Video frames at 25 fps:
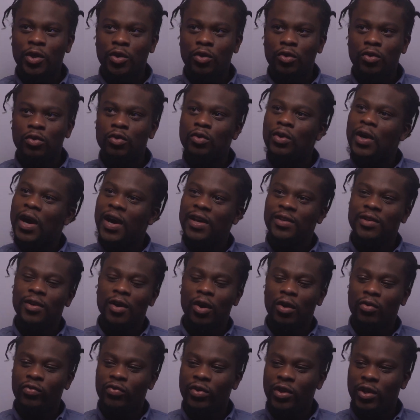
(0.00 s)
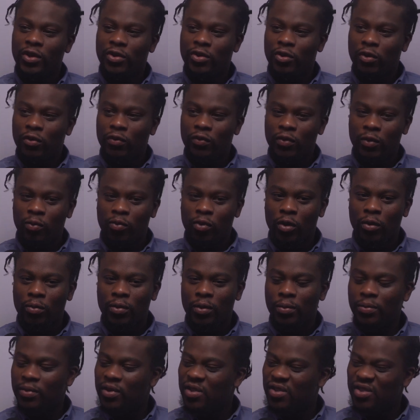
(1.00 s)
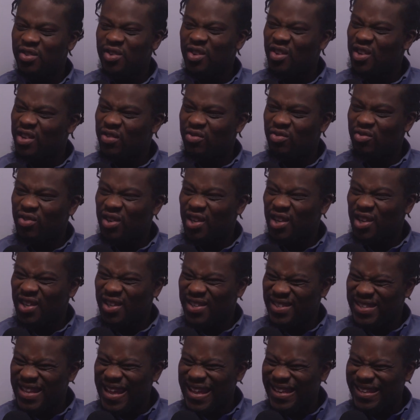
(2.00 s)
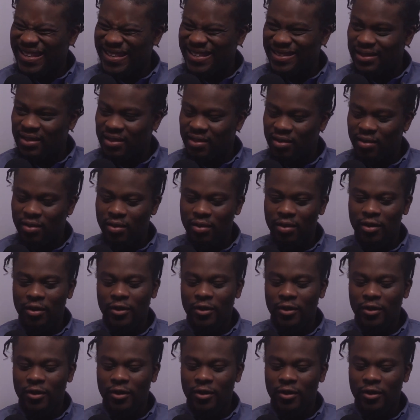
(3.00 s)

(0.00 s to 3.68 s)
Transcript: "You guys can't really solve the problem because you don't even really understand it."